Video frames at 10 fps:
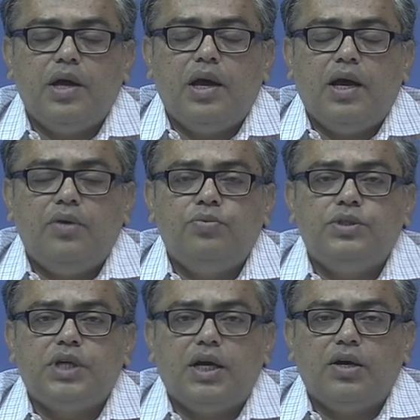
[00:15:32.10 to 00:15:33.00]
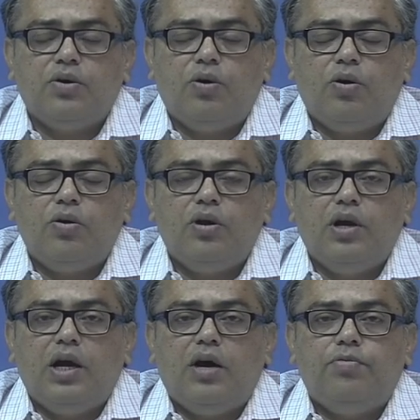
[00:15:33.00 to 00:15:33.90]
and which I call
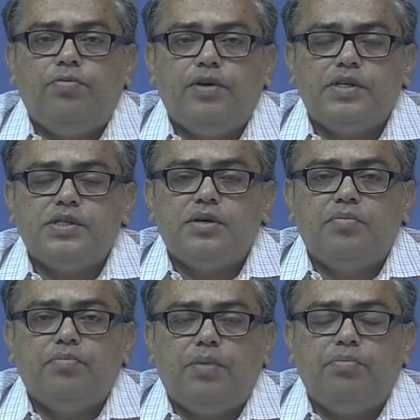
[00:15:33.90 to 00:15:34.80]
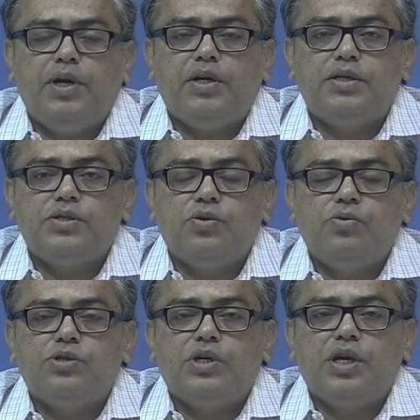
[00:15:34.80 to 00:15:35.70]
a first public
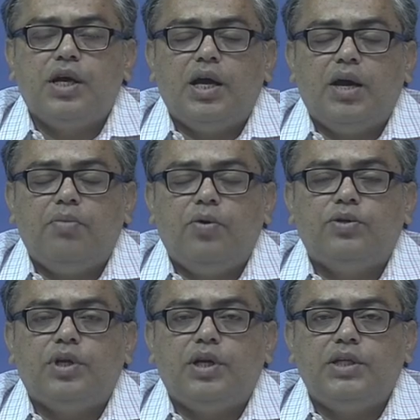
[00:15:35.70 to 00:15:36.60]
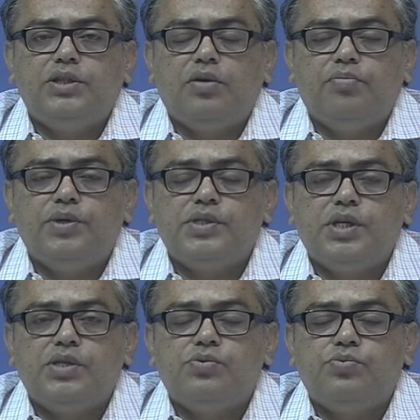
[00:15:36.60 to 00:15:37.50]
disclosure about the nature of
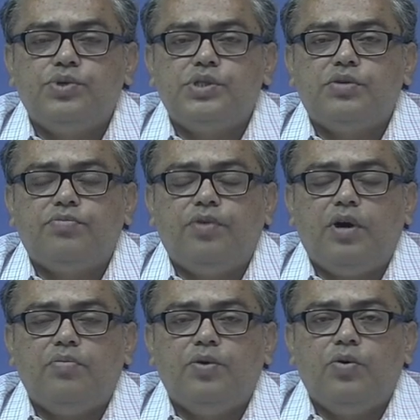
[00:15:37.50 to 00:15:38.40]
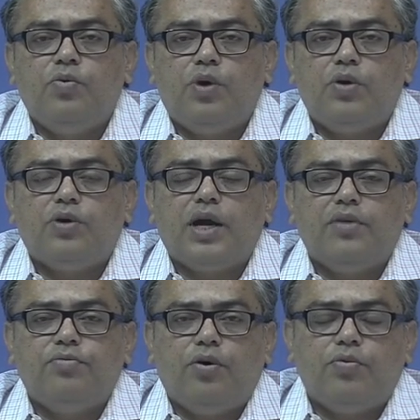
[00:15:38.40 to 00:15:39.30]
business which the firm want to carry
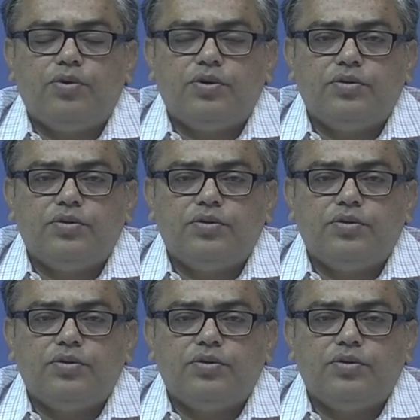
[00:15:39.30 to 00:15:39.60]
forward.